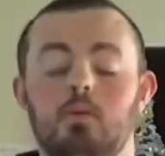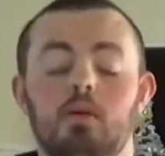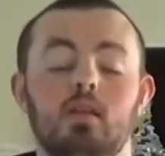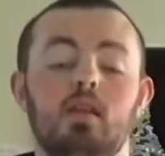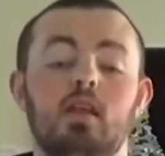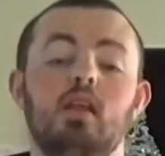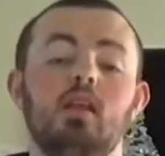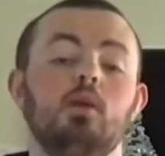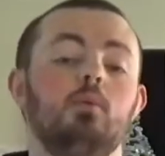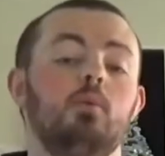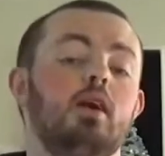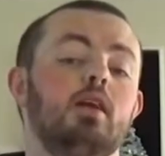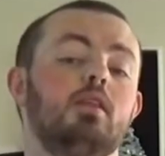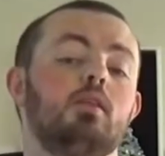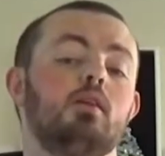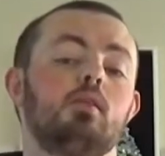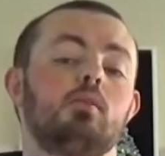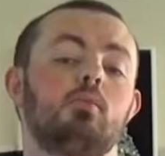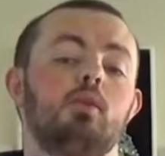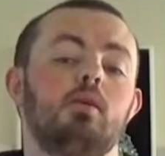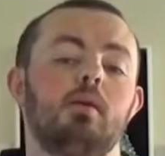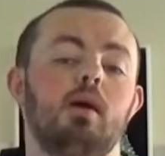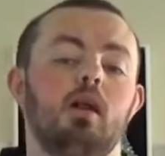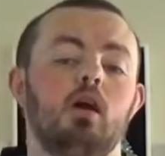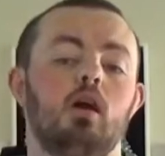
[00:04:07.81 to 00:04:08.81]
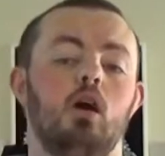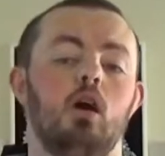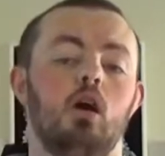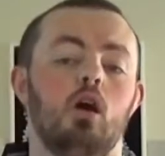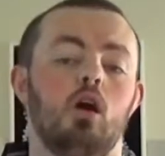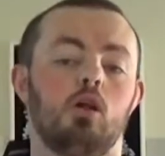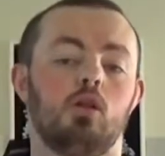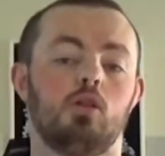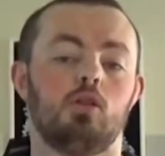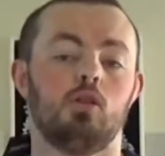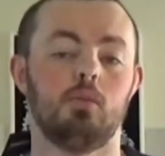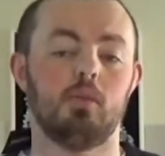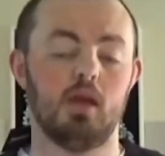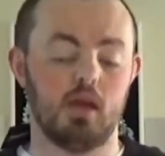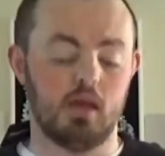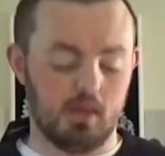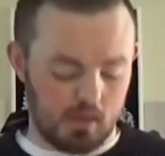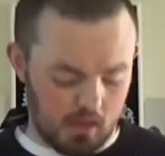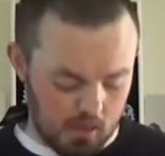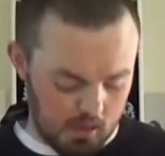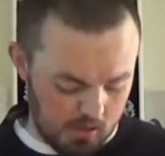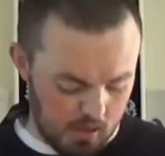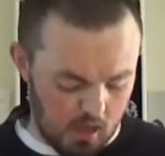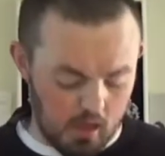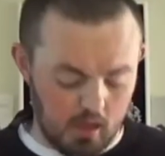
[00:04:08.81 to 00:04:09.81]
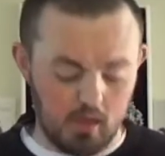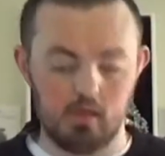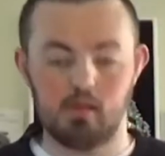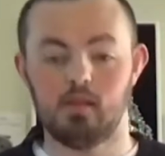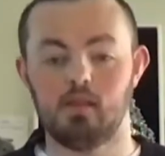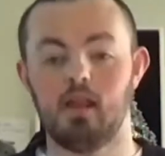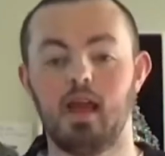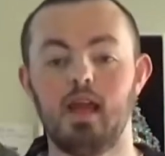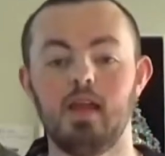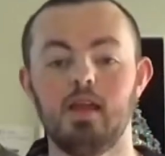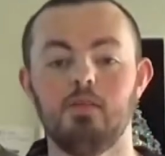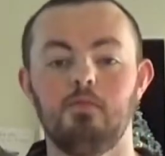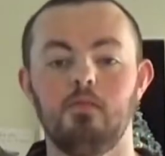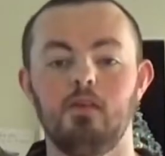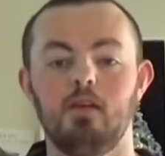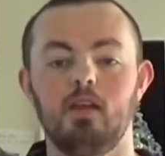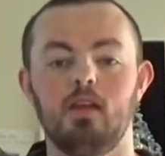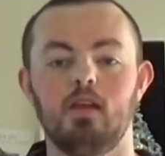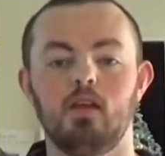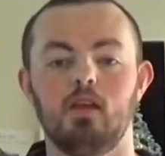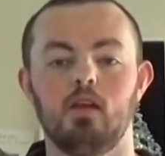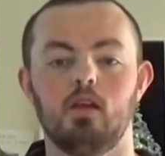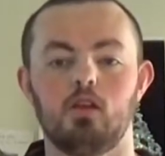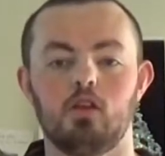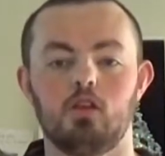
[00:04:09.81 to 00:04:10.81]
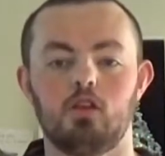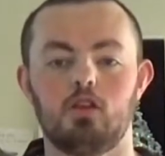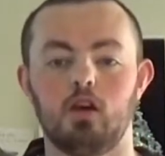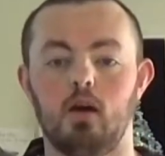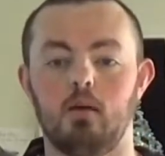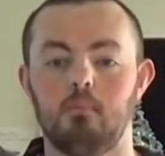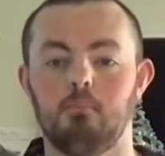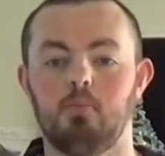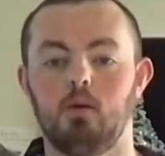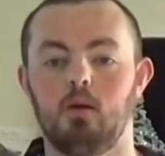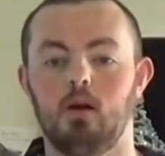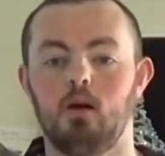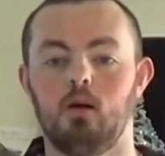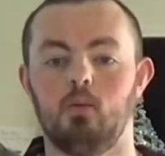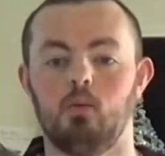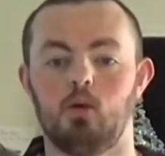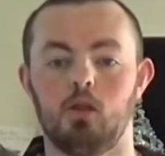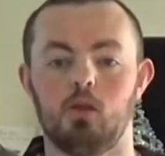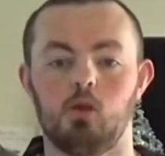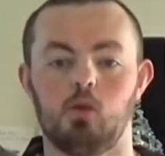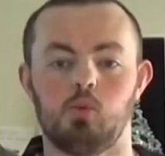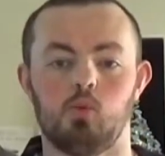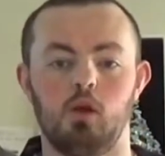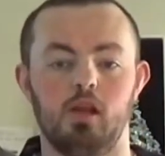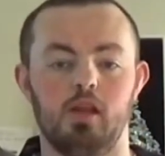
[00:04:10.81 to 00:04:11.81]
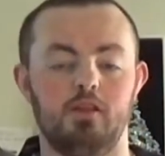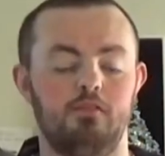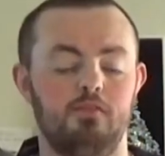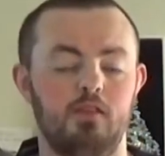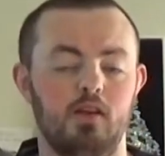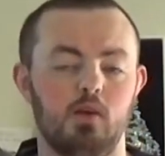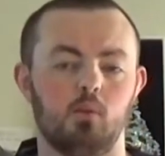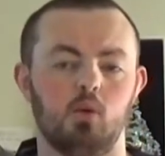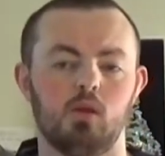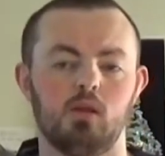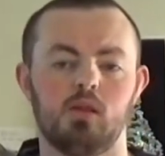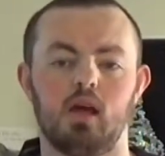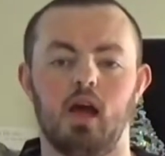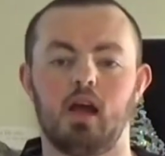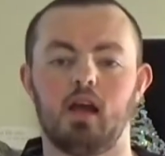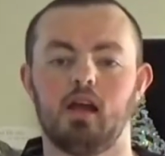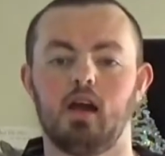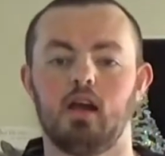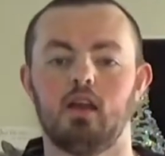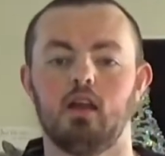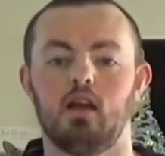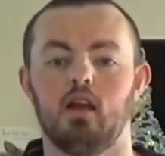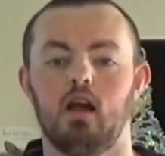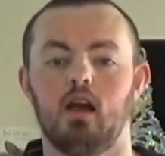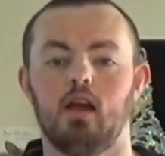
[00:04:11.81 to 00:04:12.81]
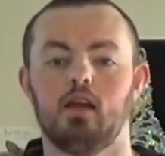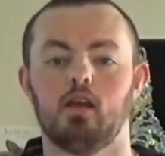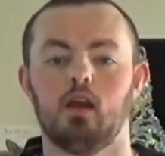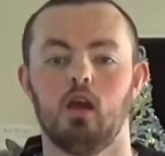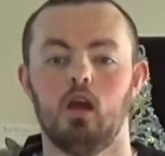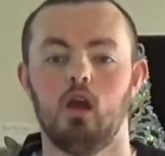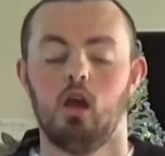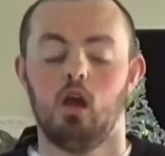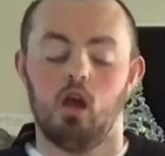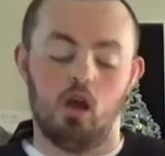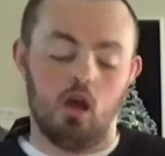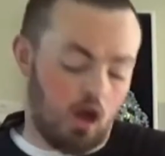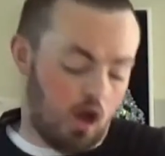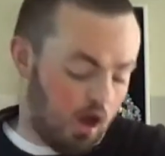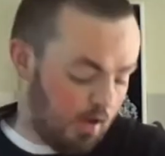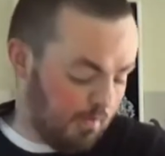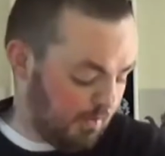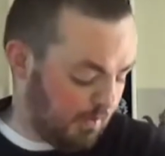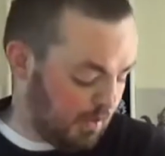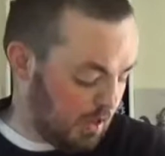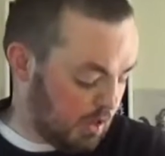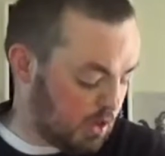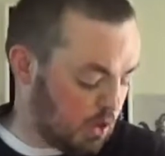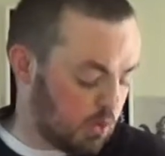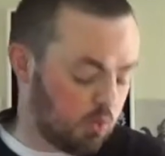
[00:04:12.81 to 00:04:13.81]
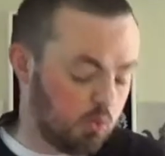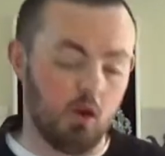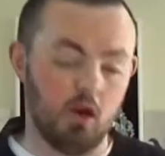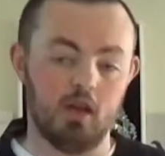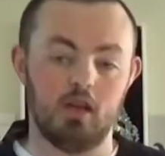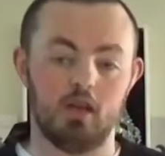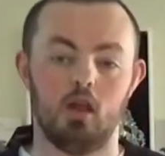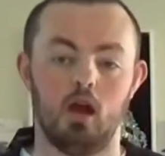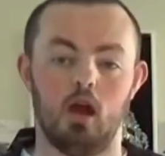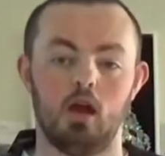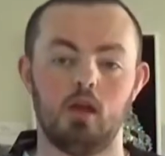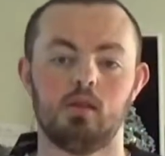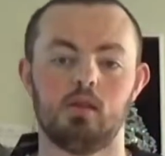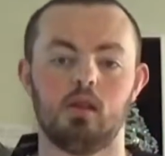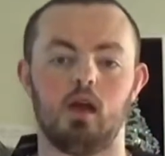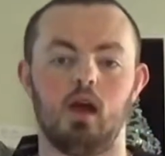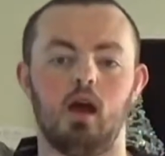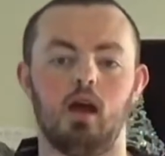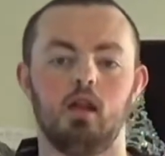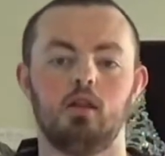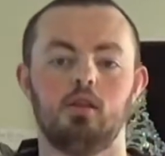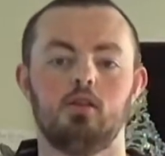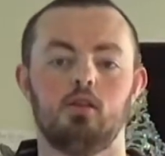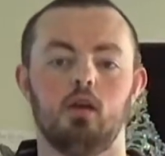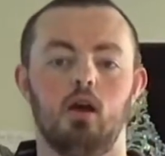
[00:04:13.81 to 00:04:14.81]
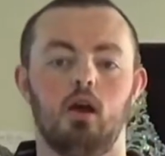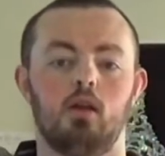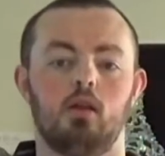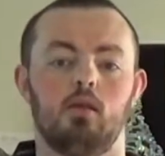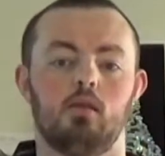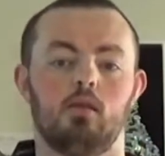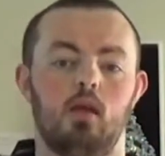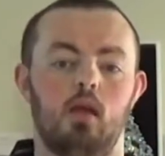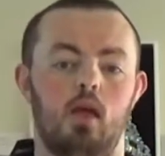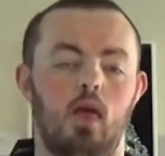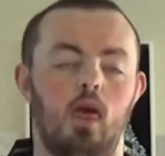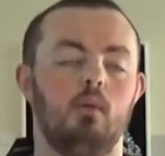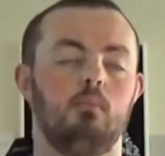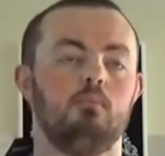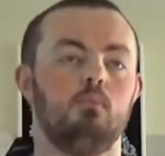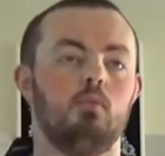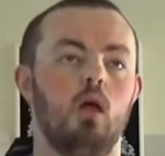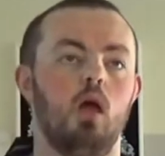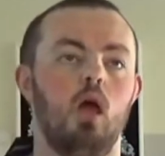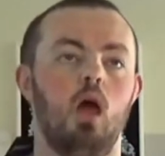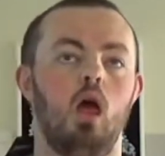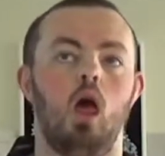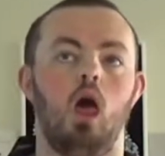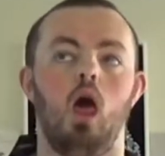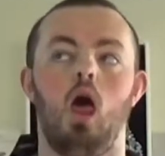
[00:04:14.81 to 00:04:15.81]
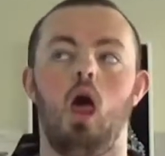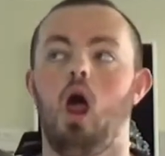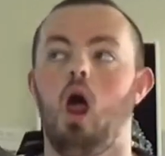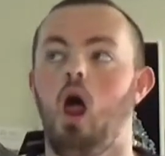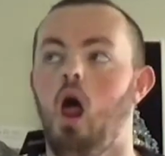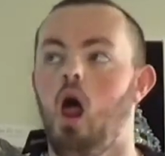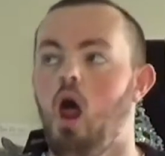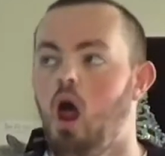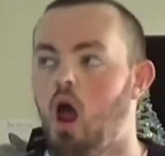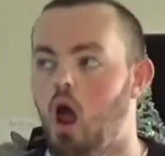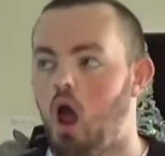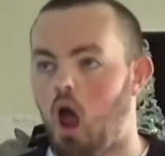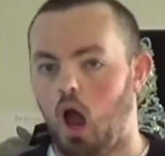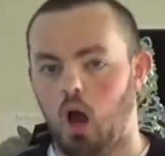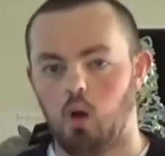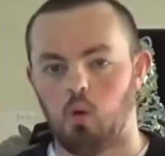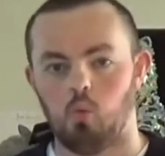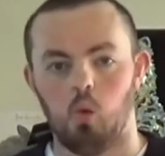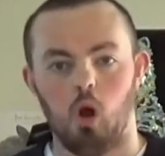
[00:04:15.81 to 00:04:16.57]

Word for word: But anyway, it doesn't really matter. So this is a navy jumper, one of those really thin ones that I kind of like. I thought this is really nice and uh, uh, uh